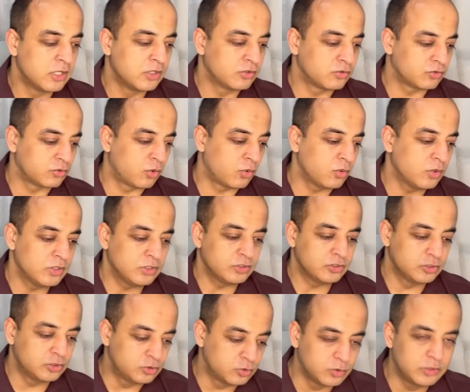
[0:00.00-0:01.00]
So
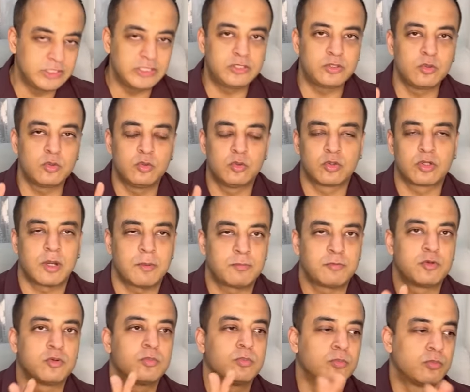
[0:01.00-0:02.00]
you need to look up
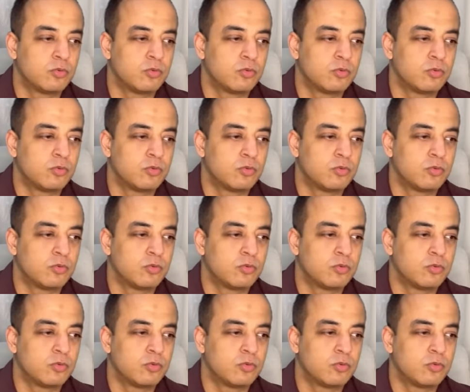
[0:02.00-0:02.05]
to